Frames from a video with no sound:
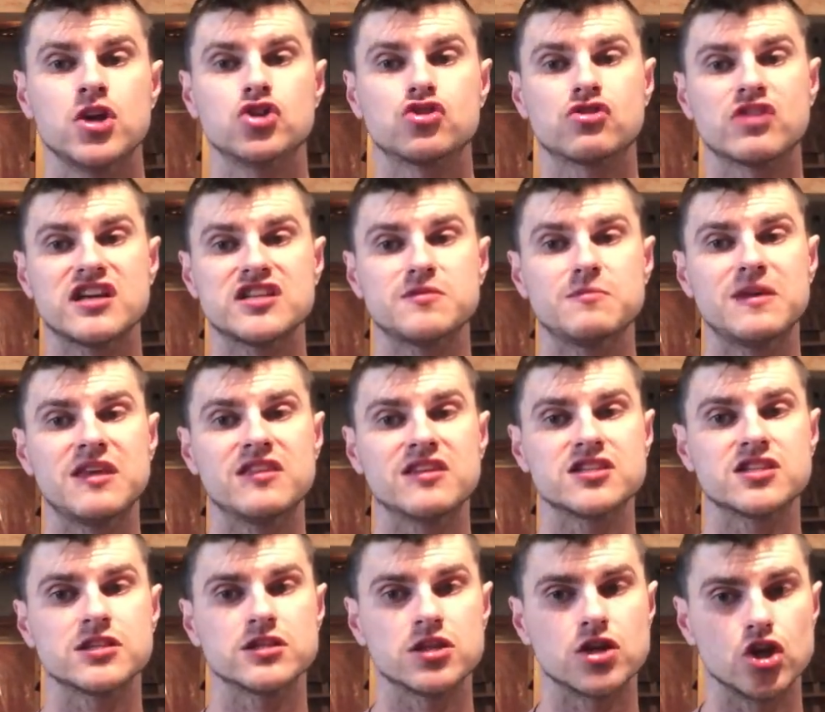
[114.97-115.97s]
Trust me,
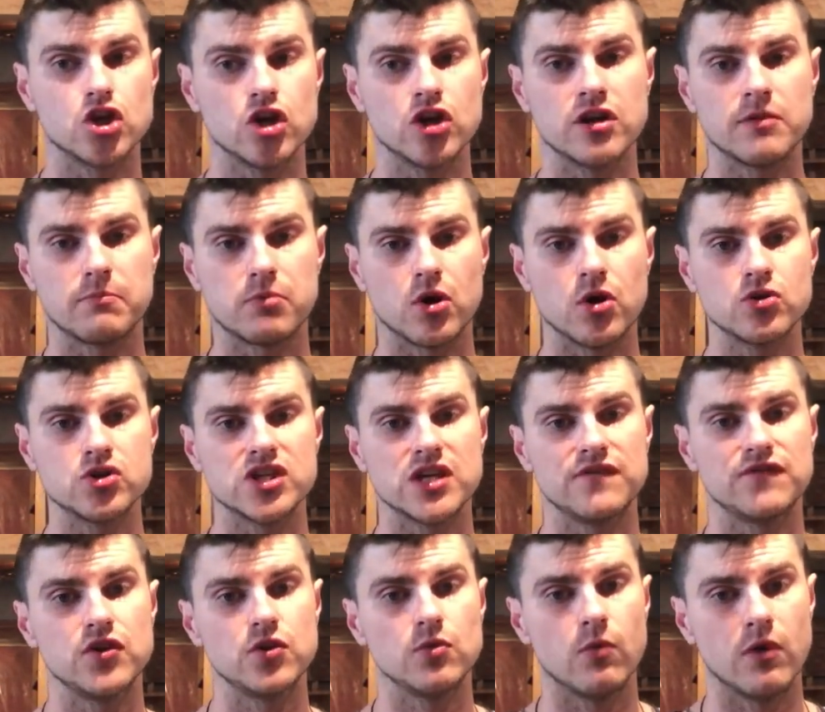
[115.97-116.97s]
this is a good approach
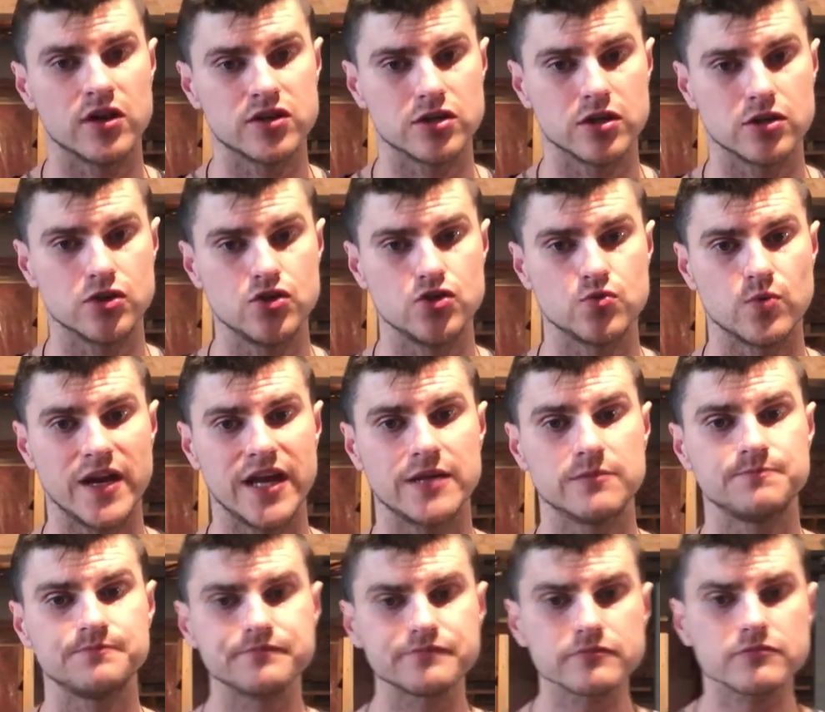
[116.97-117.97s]
if you want to lose weight.